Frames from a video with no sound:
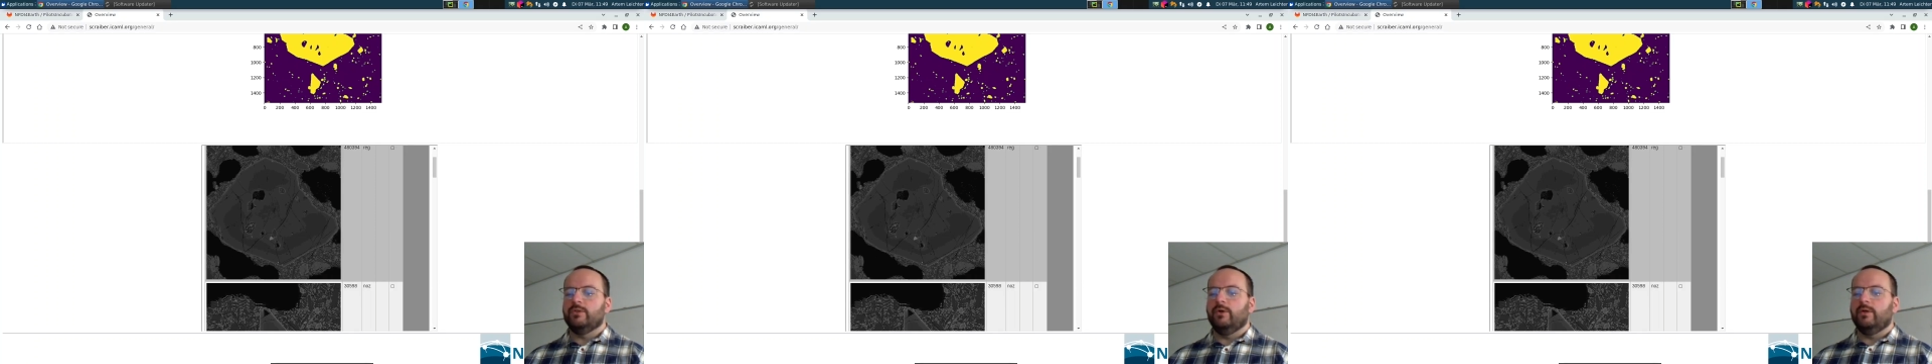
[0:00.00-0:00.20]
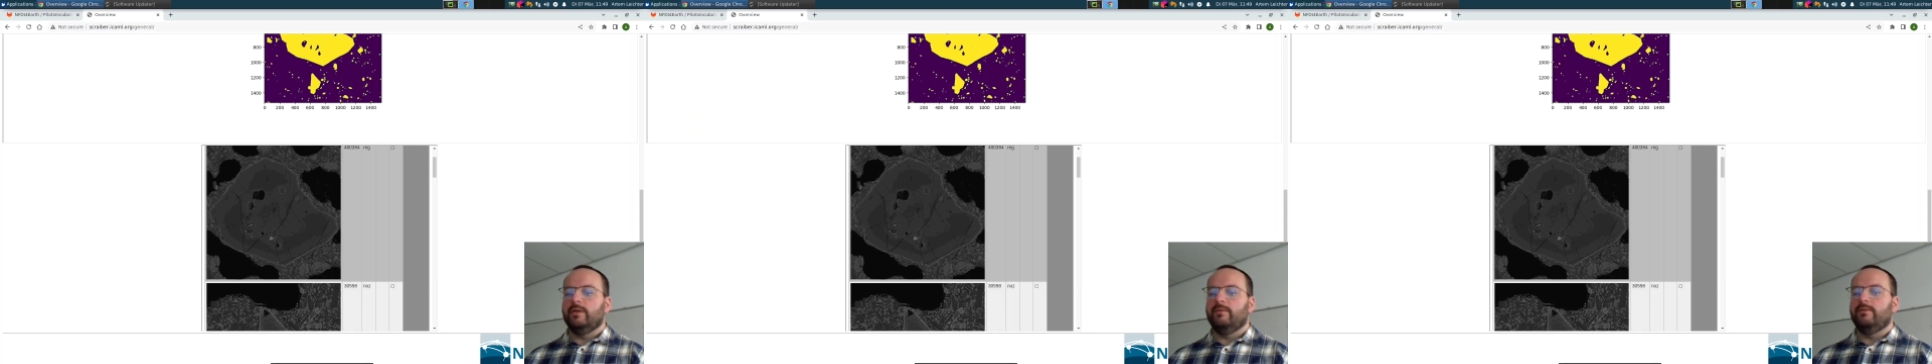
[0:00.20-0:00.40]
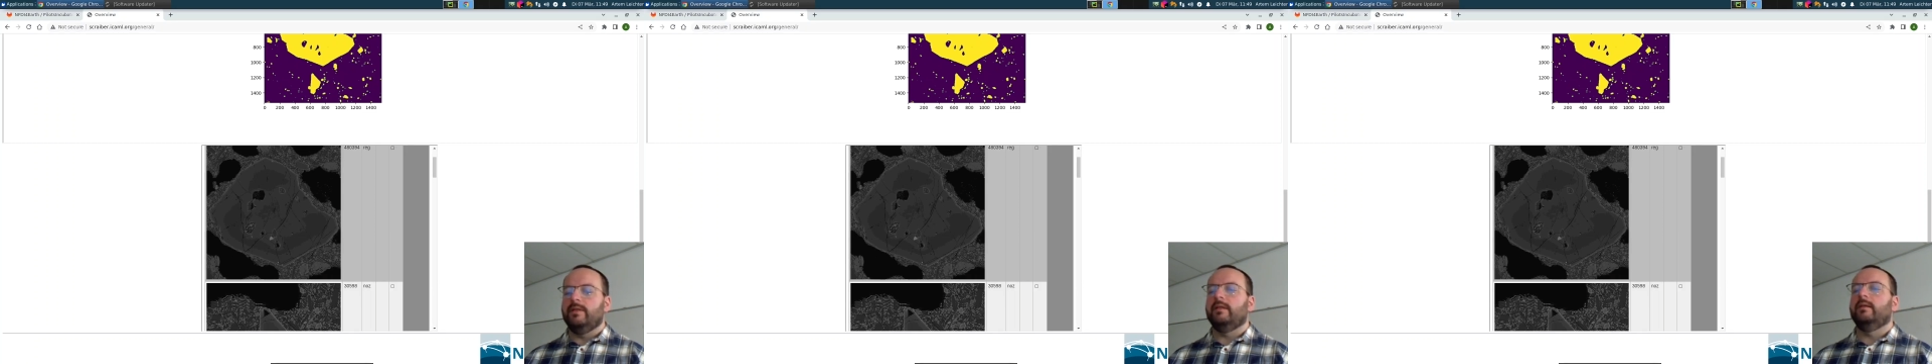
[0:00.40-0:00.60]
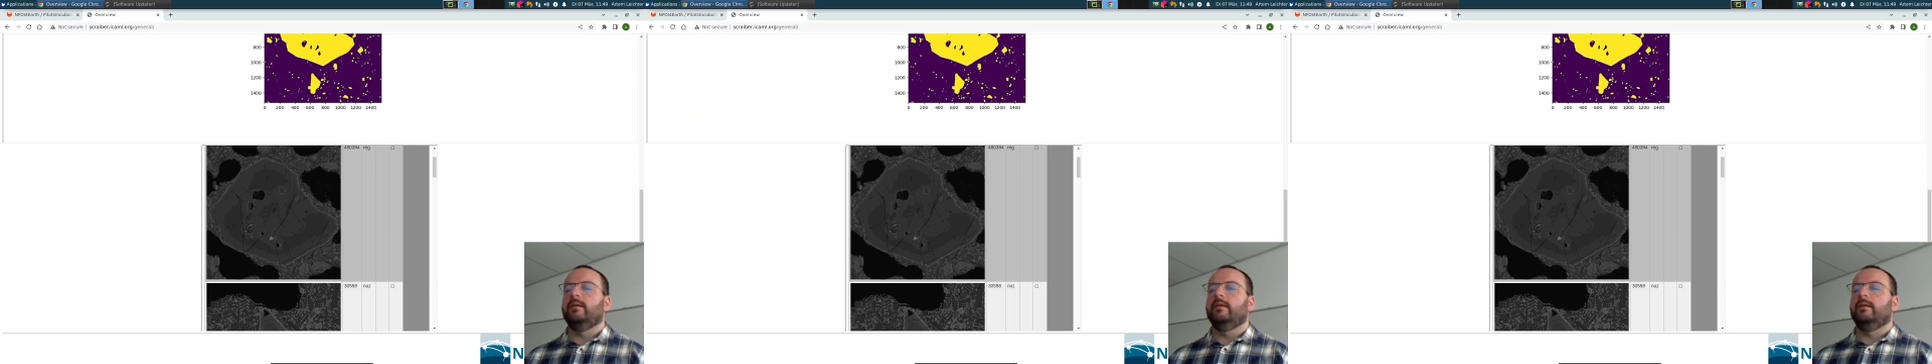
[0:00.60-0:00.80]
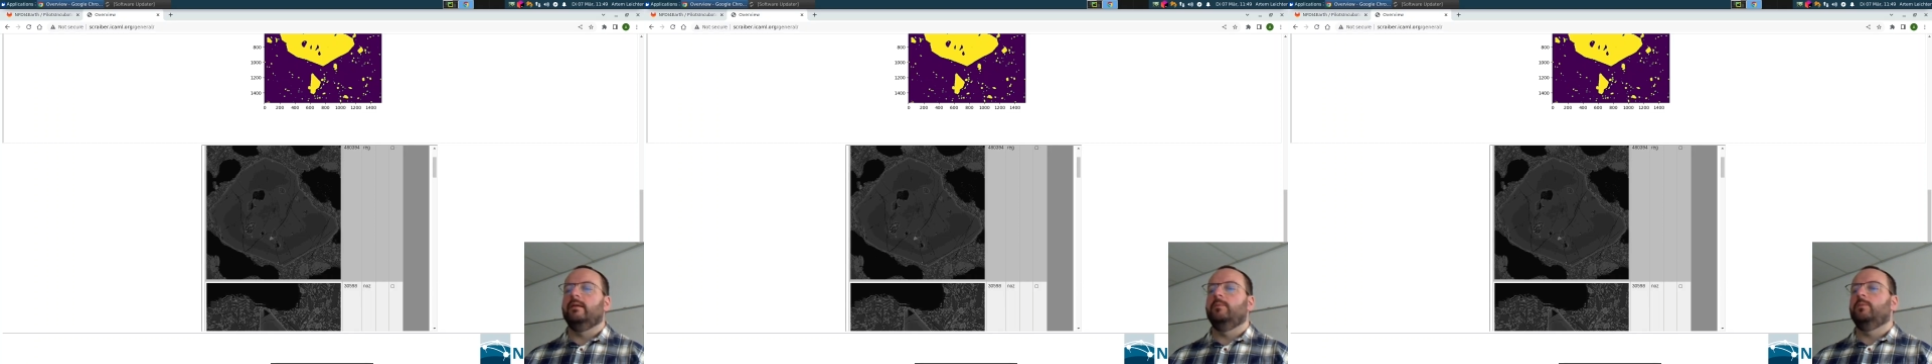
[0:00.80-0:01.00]
olivine
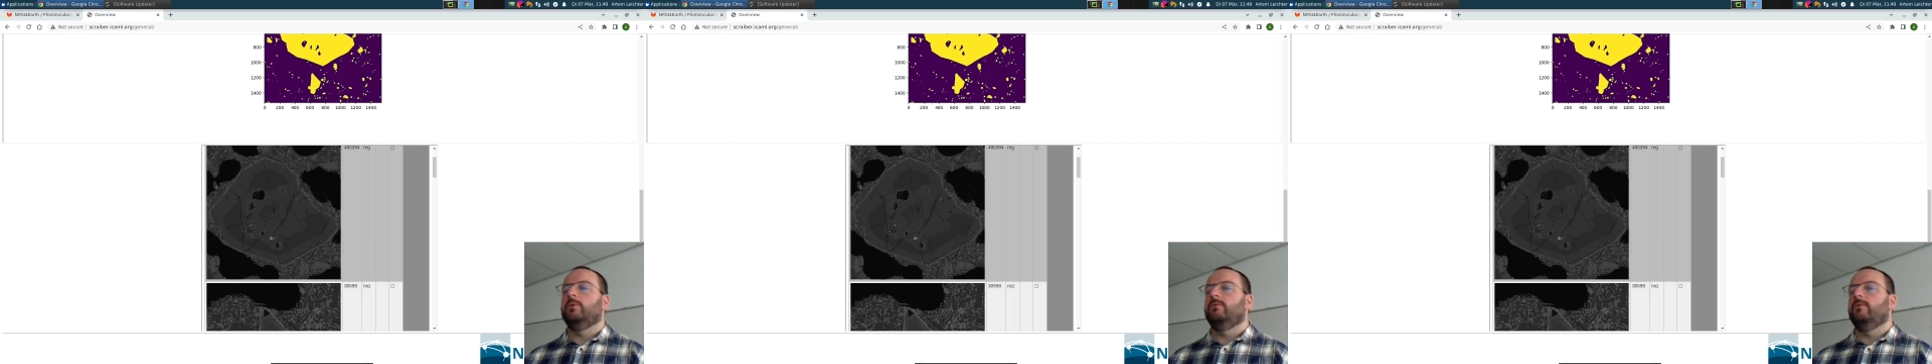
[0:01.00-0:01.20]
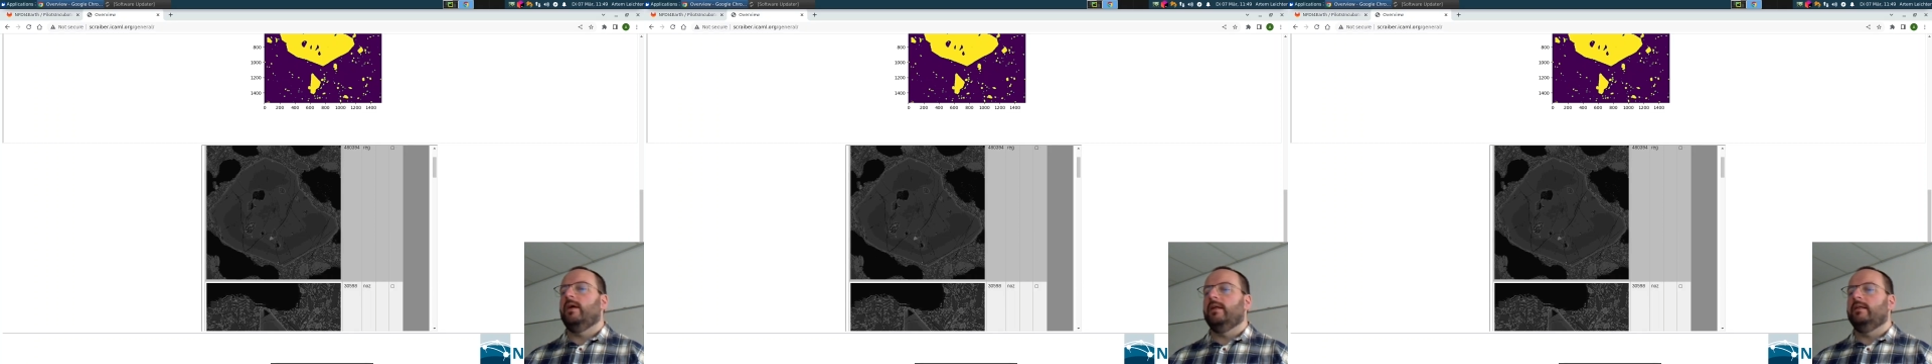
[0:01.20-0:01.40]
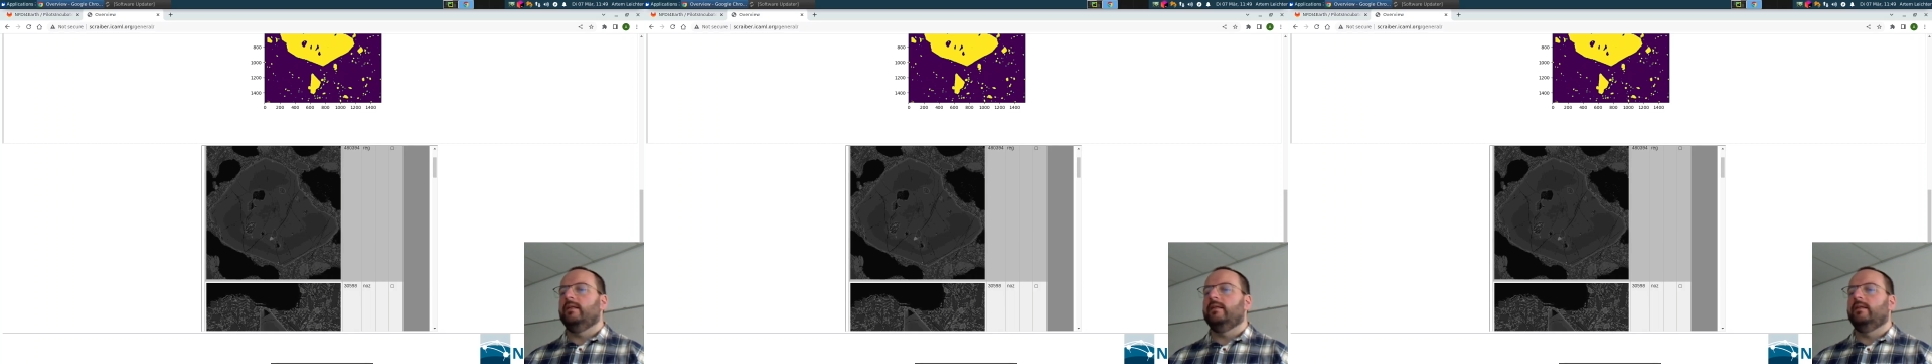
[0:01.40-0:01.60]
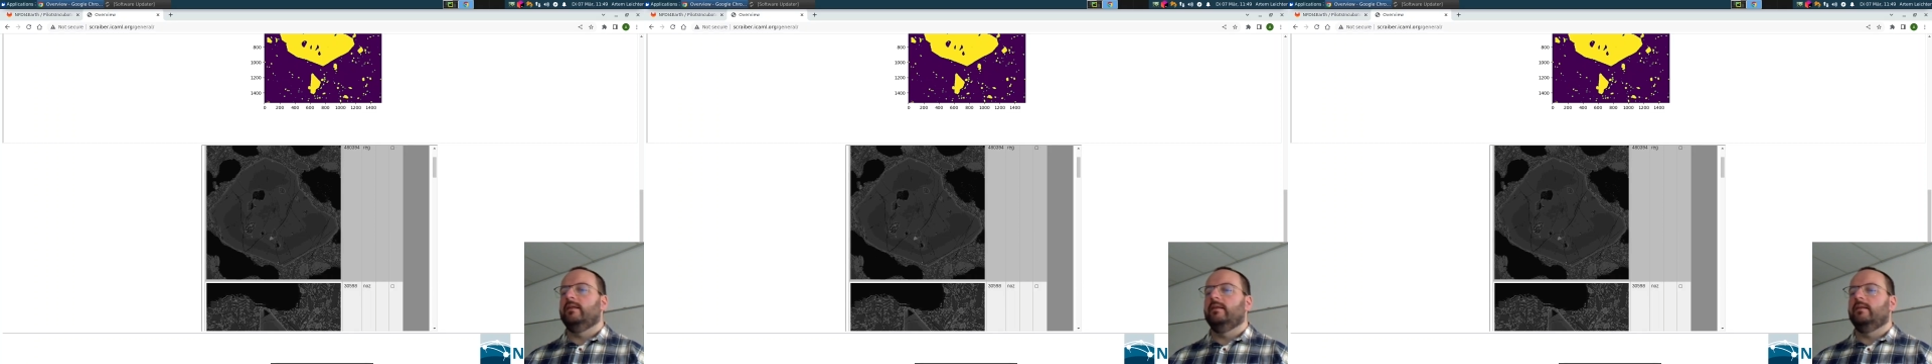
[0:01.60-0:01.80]
provided